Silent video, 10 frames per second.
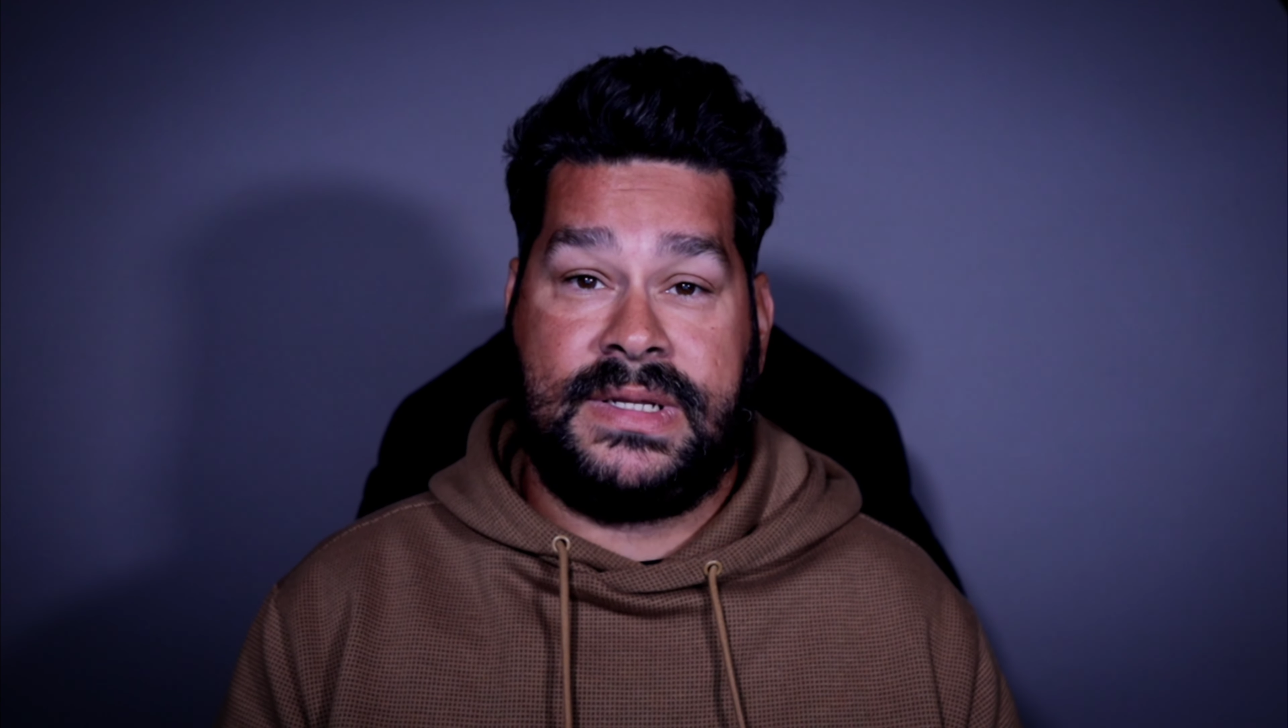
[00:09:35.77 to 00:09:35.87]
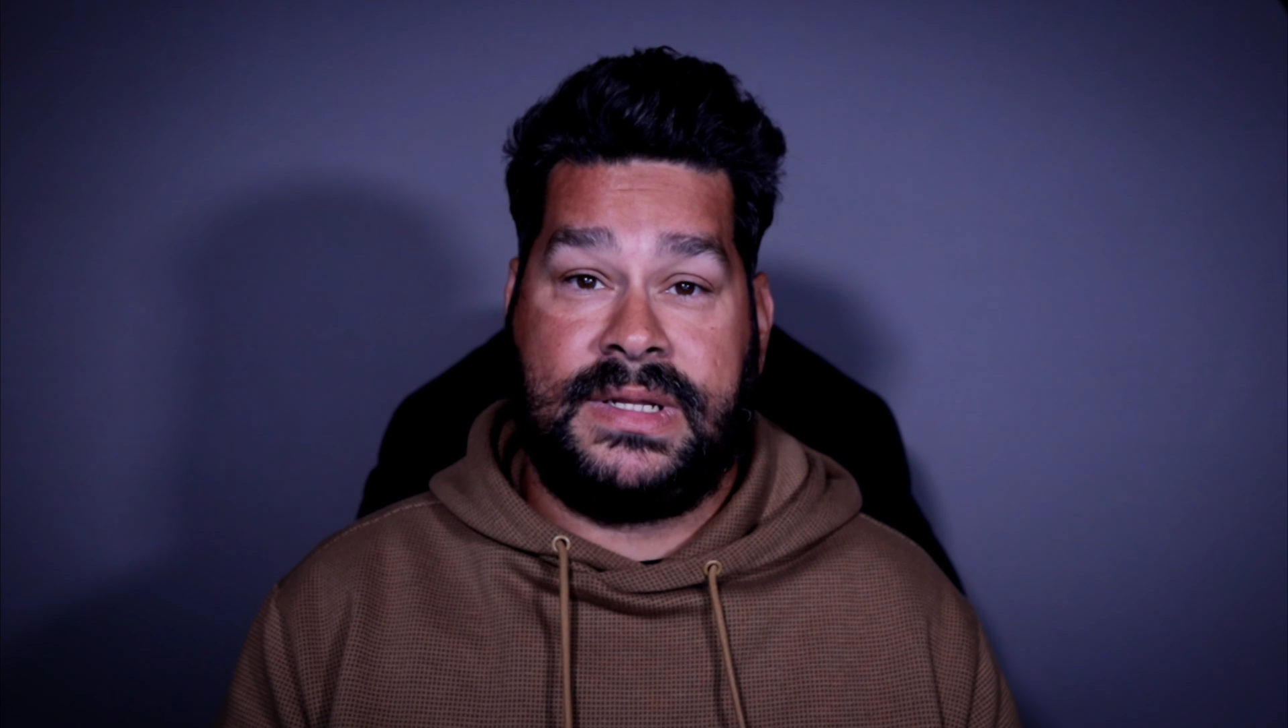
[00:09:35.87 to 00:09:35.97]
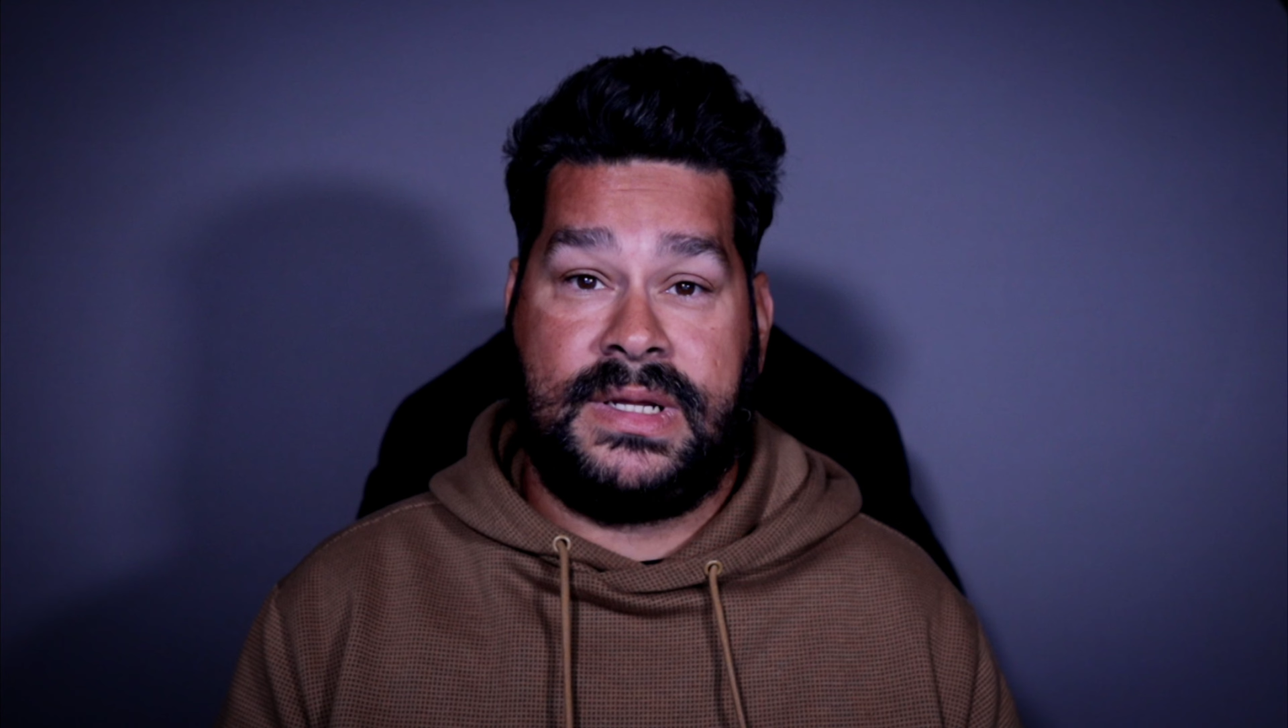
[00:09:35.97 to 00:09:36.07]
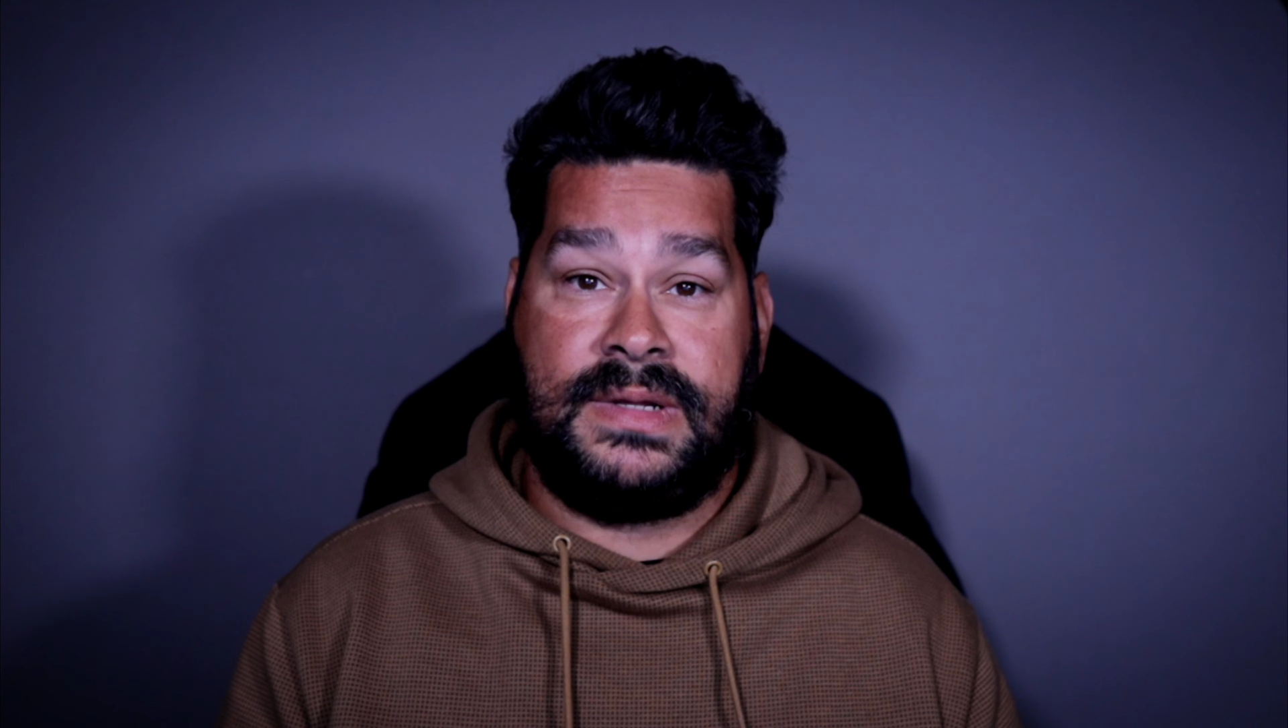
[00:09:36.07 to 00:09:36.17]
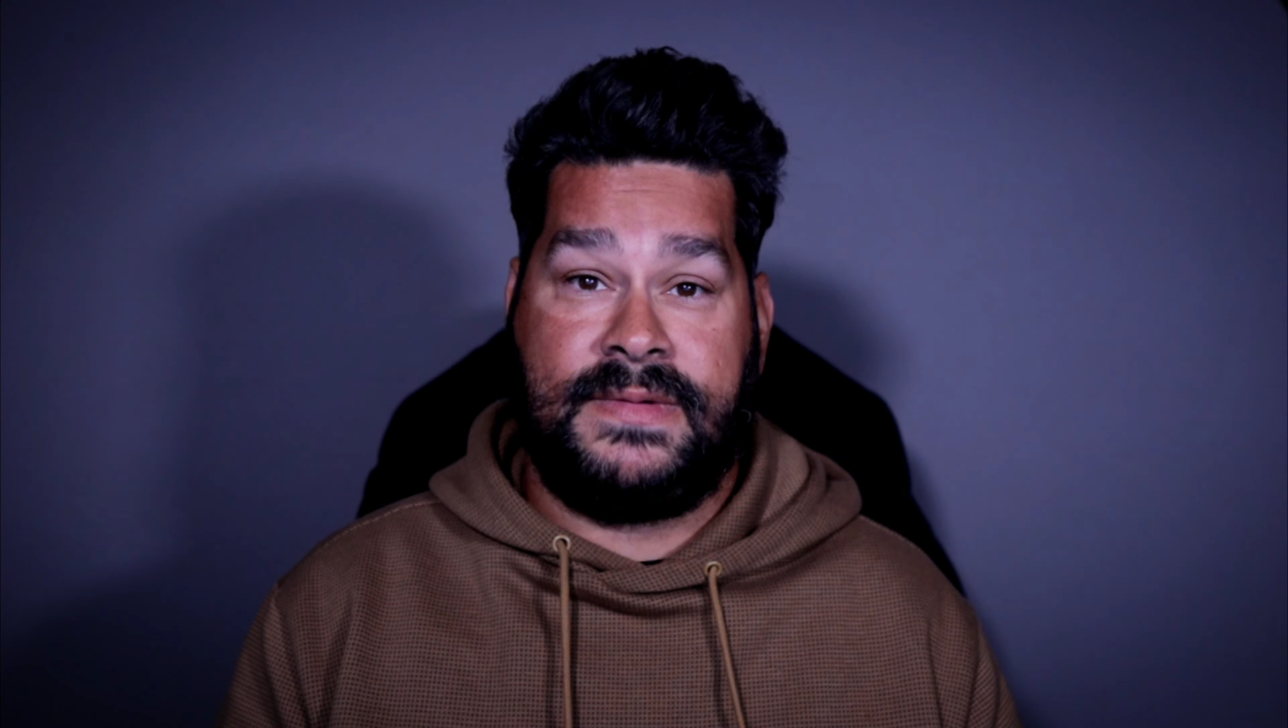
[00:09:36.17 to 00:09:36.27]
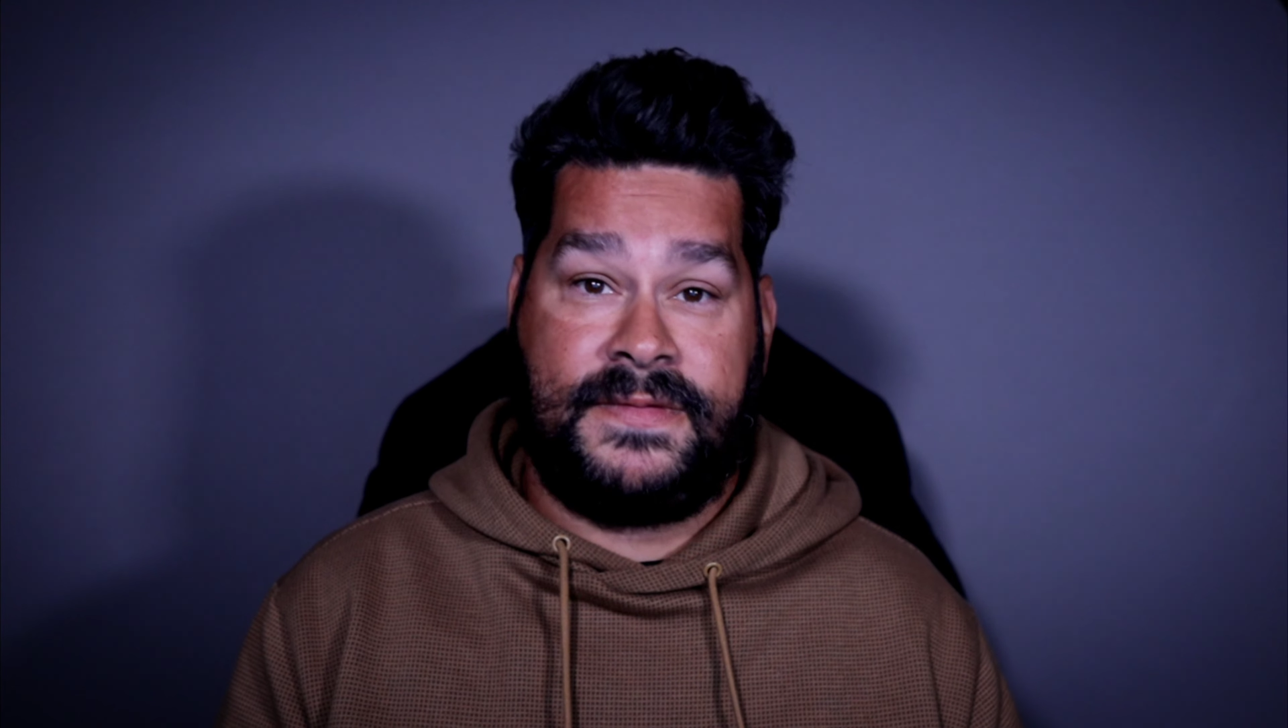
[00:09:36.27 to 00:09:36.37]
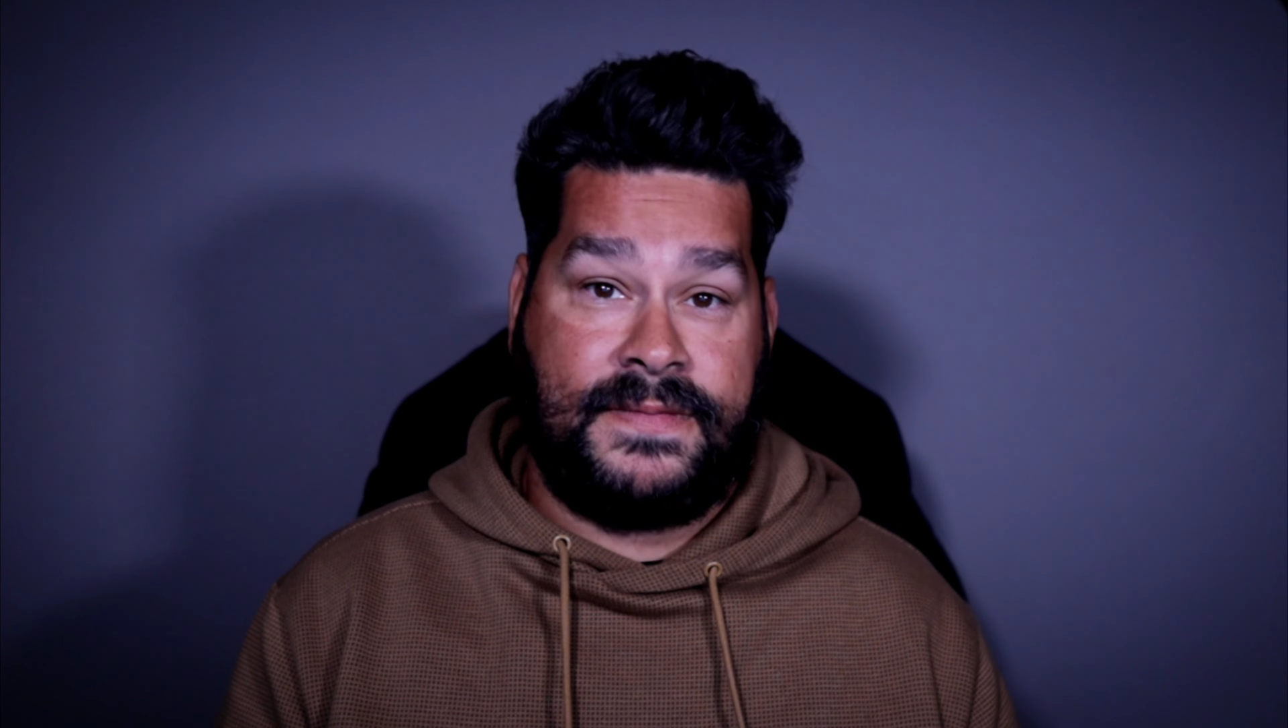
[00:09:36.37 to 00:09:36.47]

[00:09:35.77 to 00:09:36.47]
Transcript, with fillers: in the